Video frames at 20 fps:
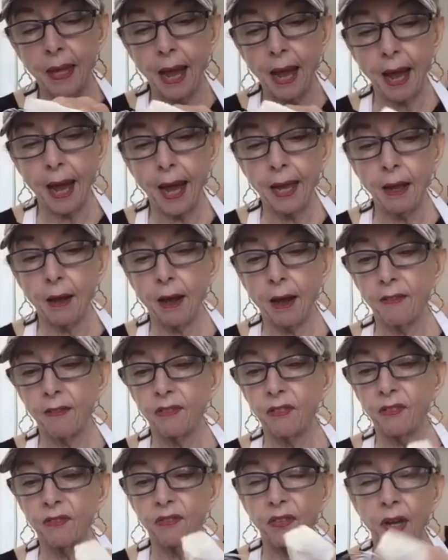I
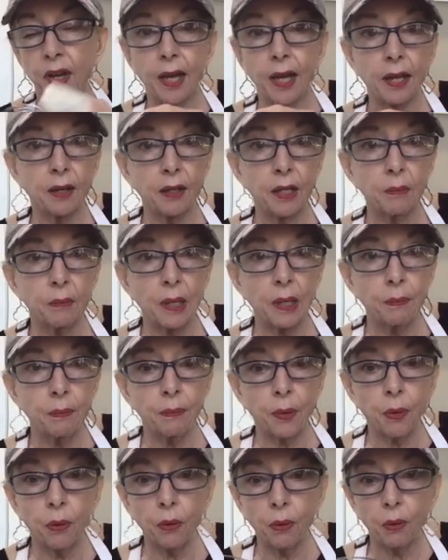often find that my
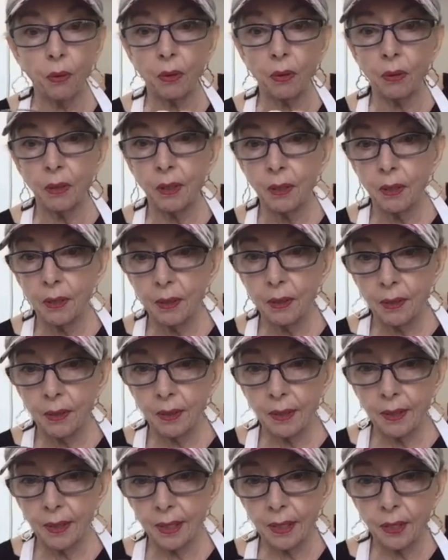bowl
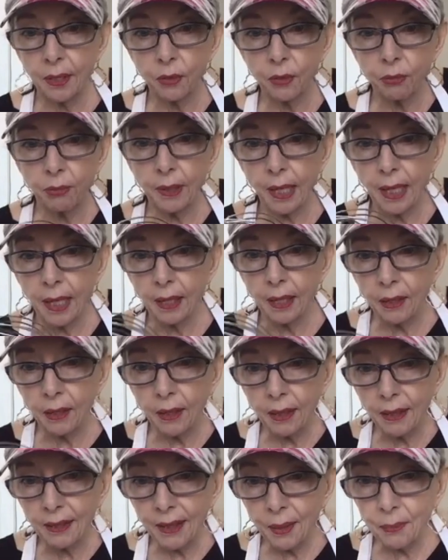is really
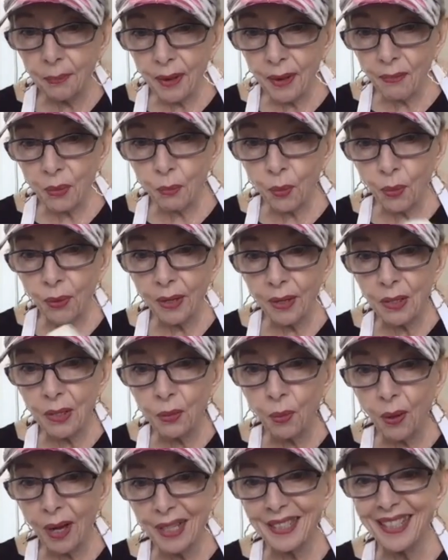good. I'm never boring to
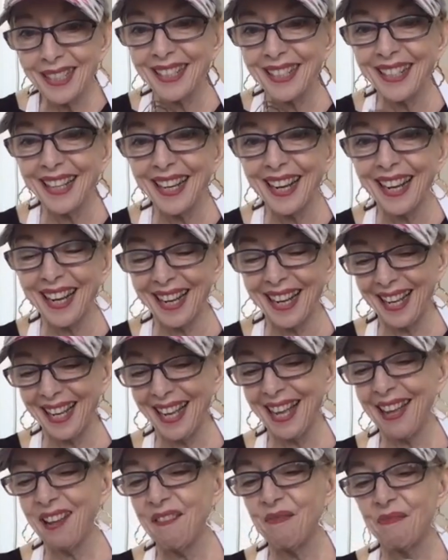watch.
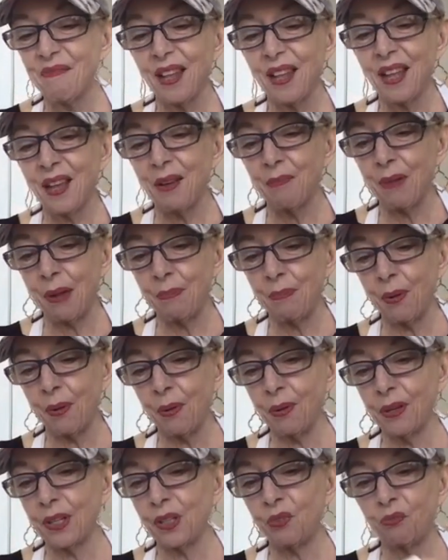My
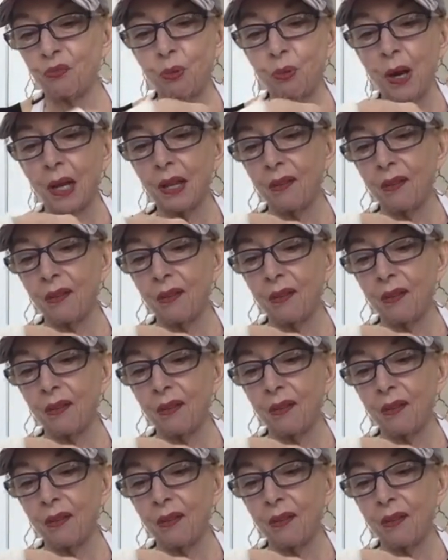bowl is probably